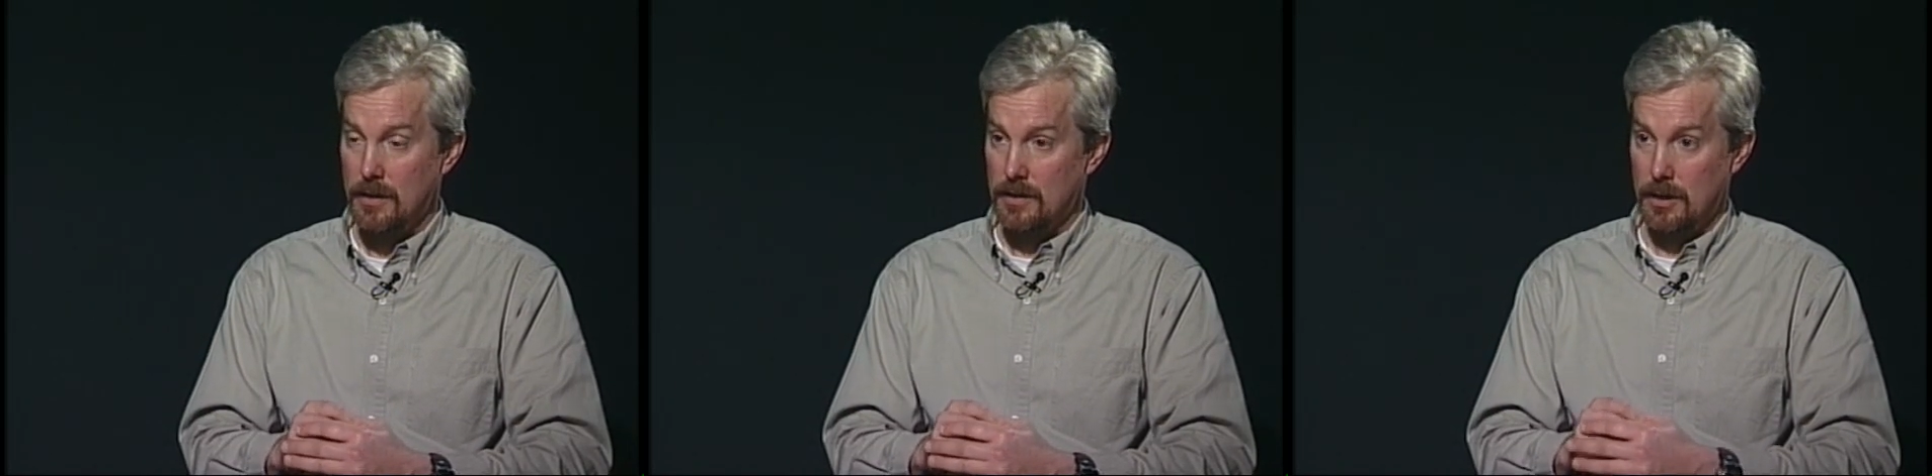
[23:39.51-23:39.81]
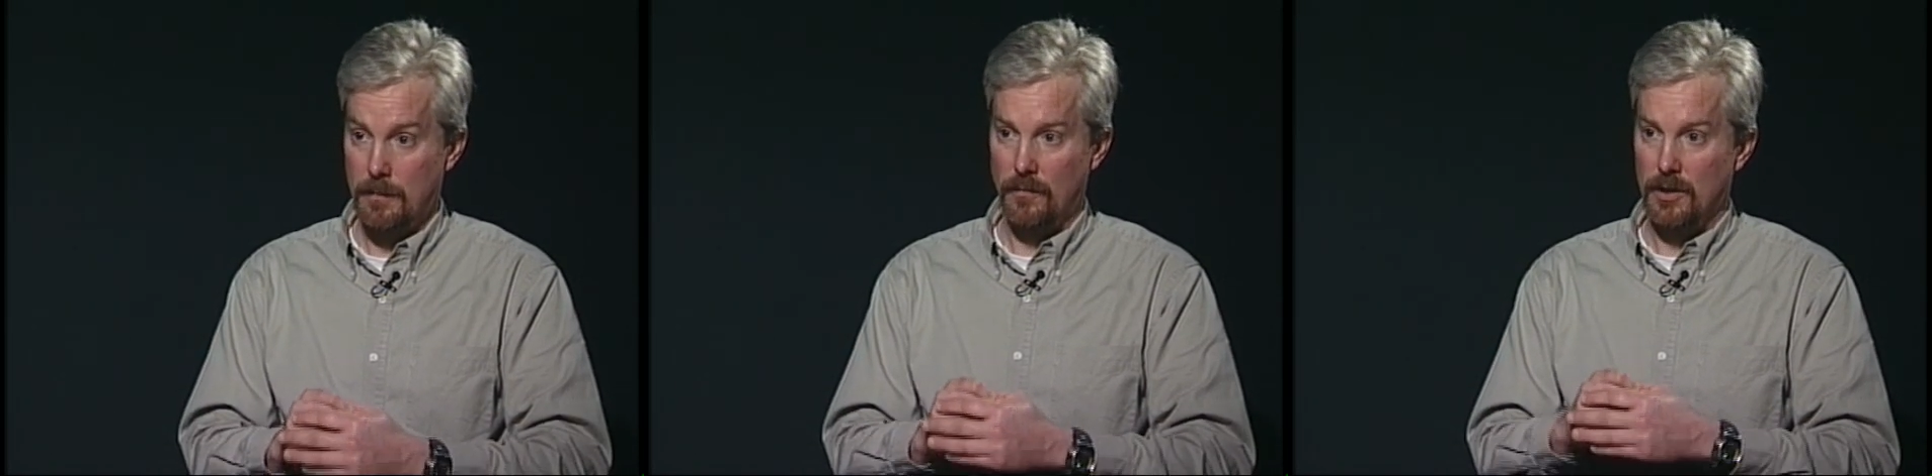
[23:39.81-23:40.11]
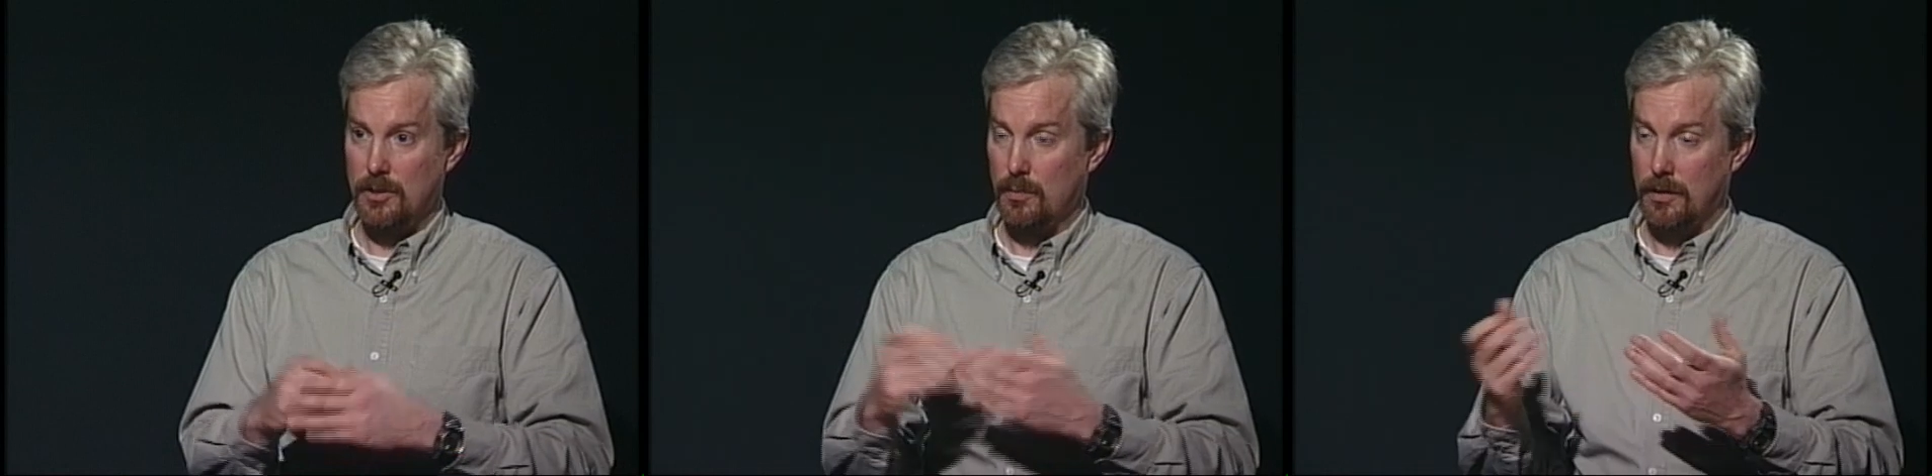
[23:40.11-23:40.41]
some of
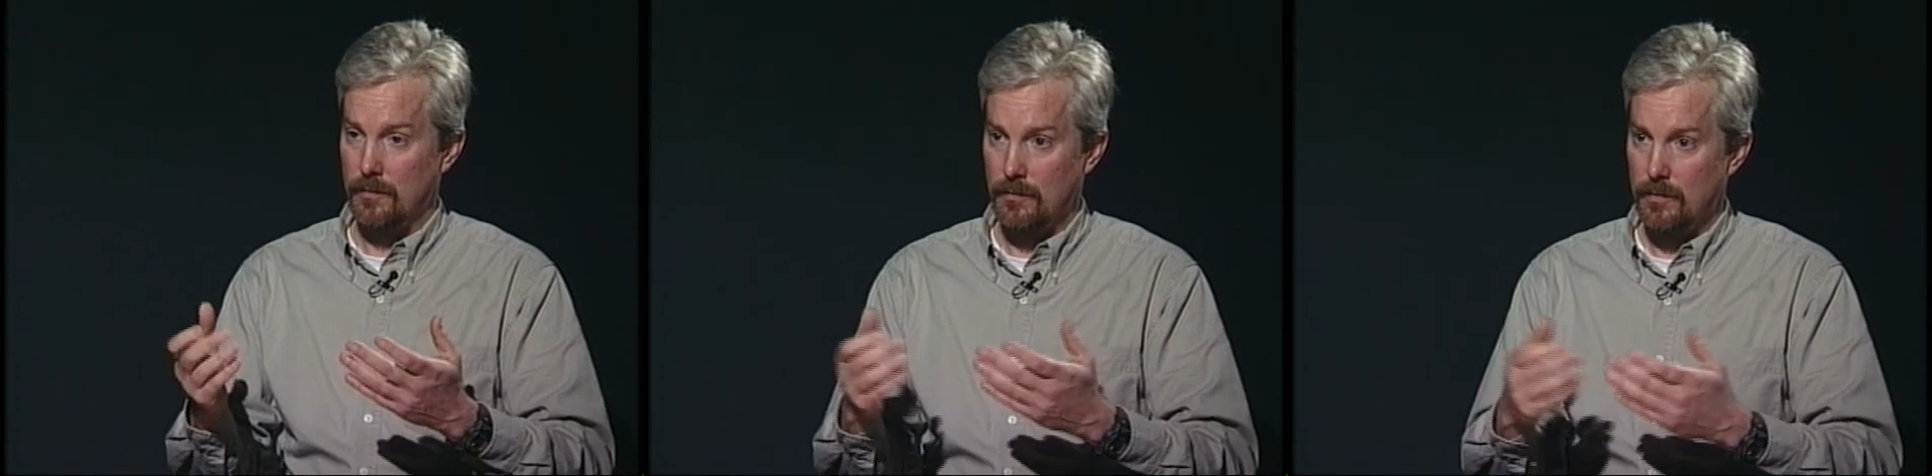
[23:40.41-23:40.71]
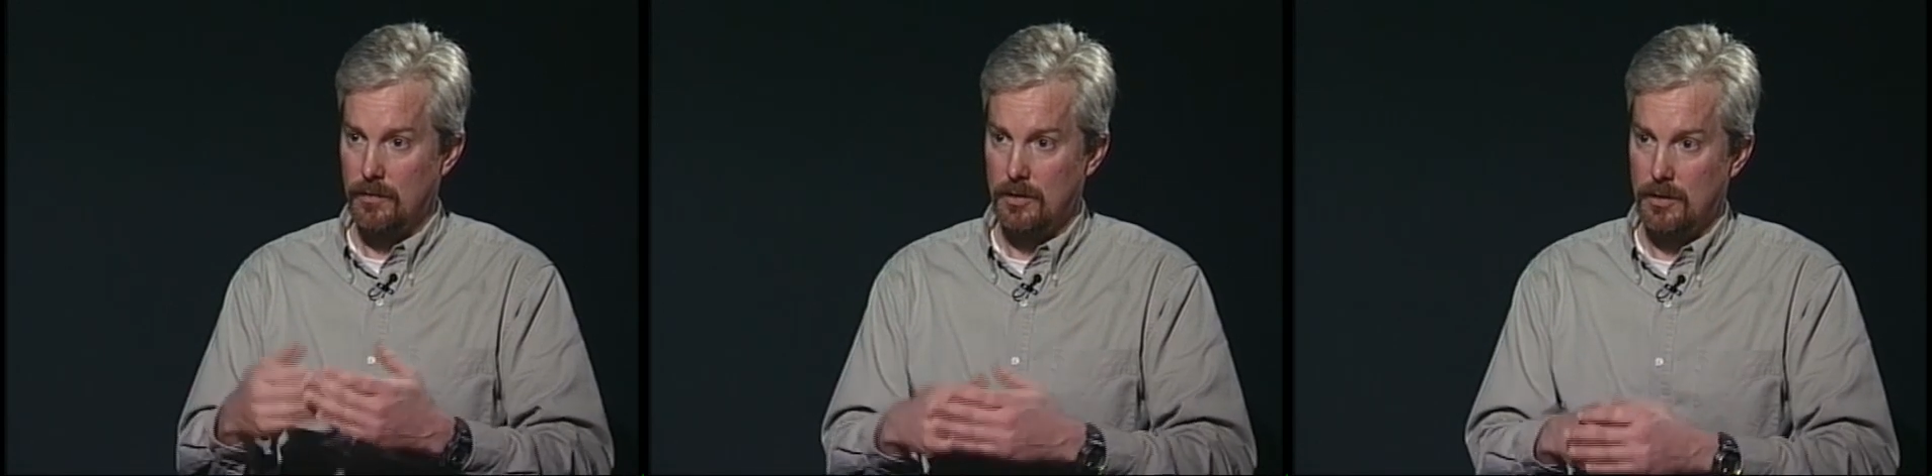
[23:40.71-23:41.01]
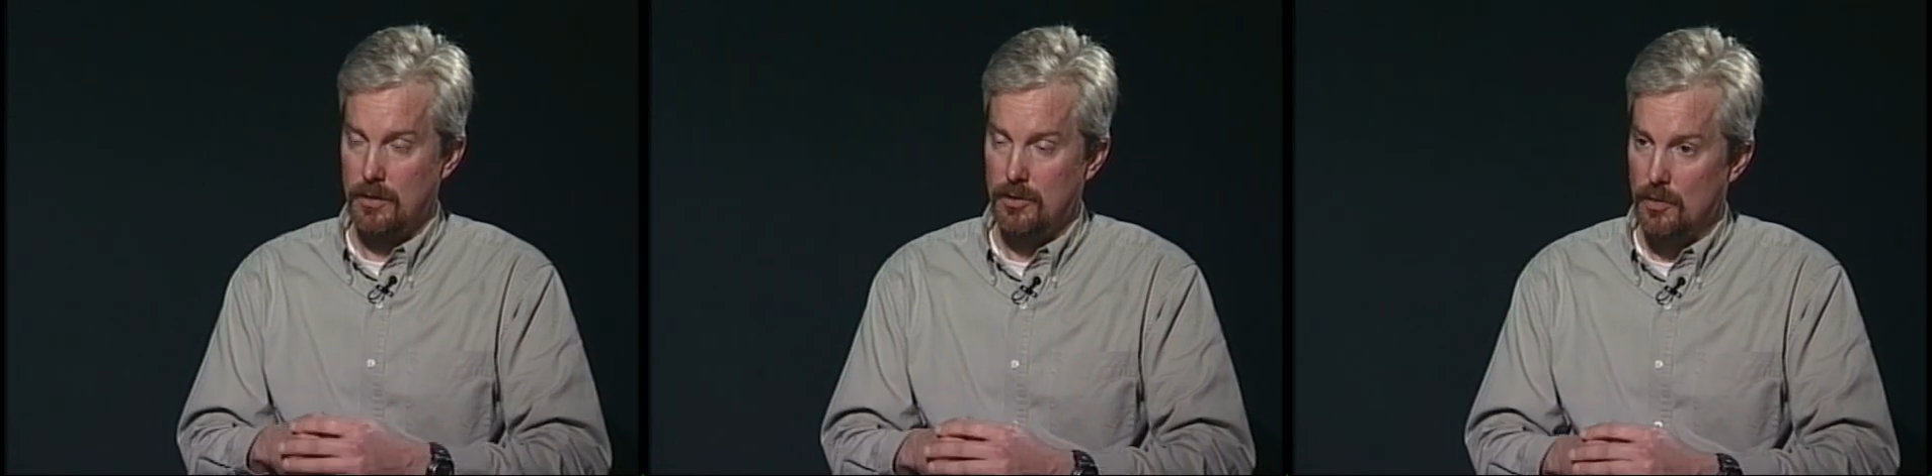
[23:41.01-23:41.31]
which would have
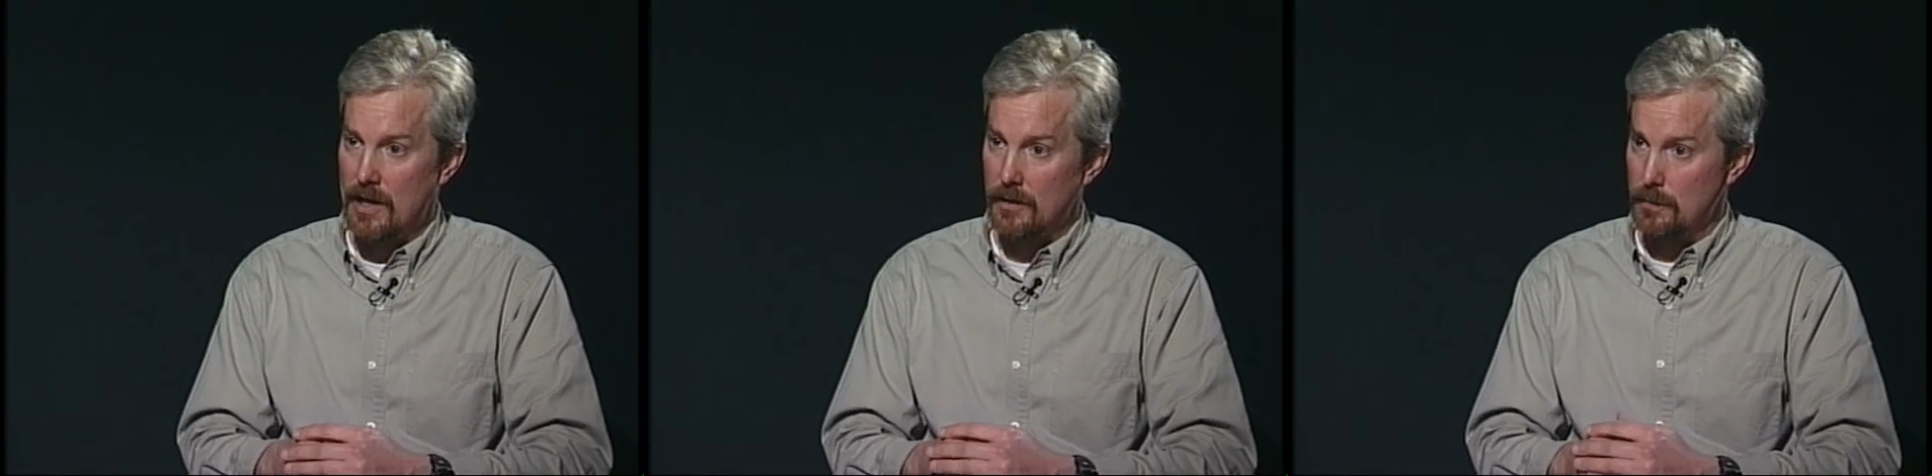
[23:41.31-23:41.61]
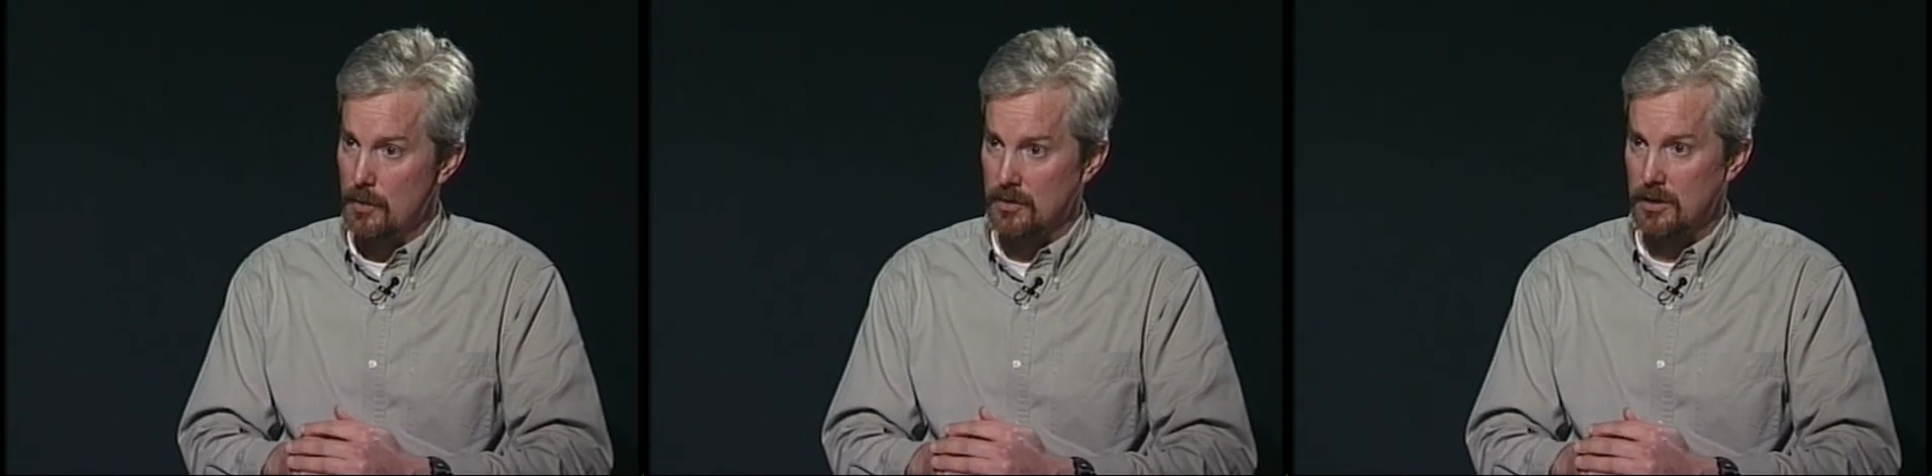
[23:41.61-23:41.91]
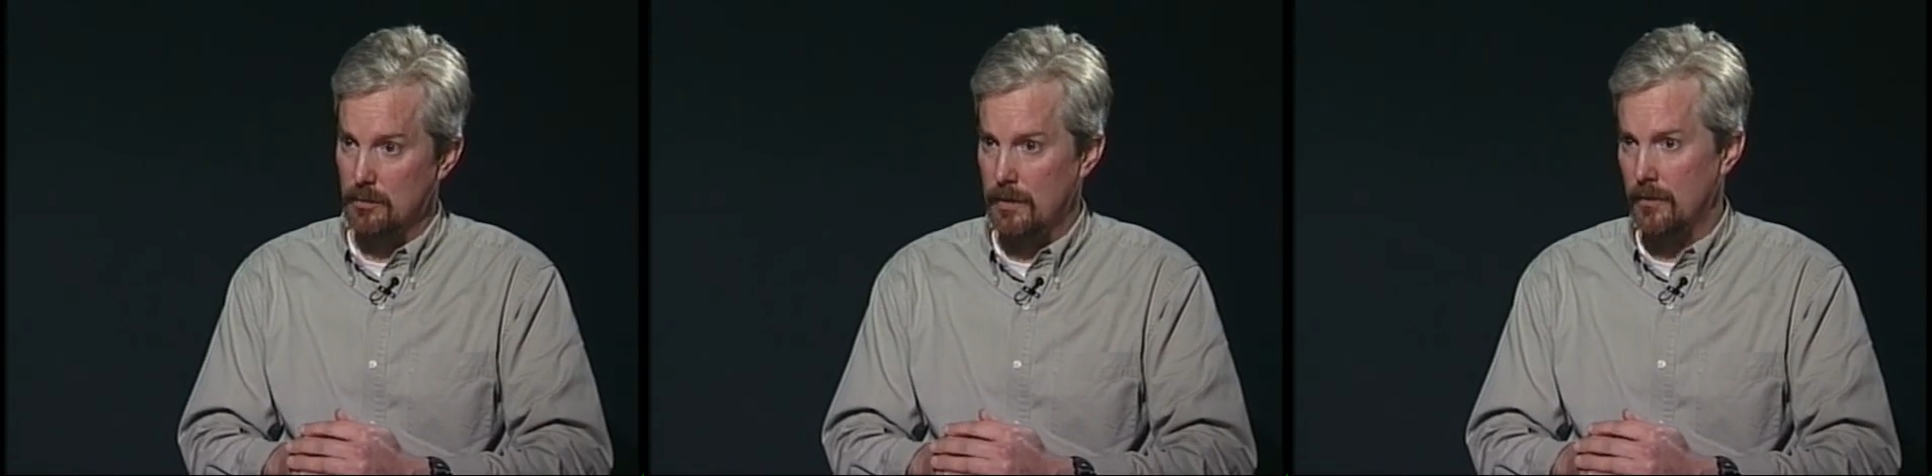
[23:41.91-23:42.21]
drowned most of
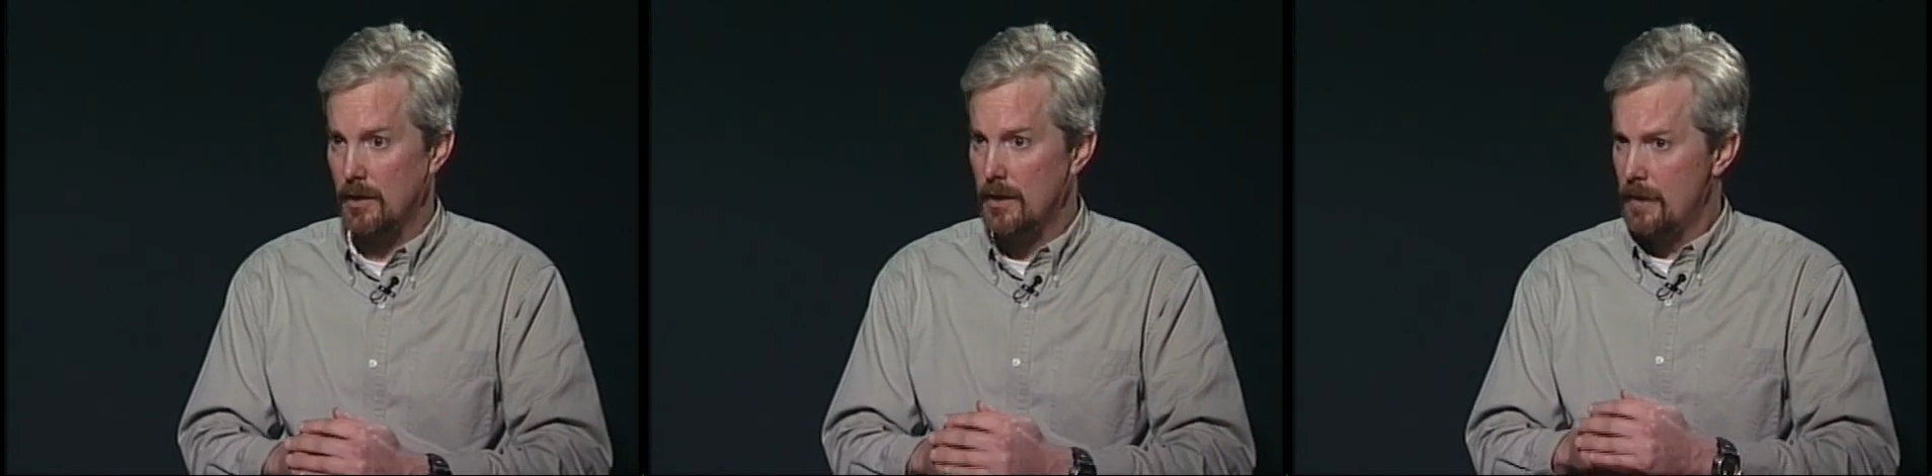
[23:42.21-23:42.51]
the river.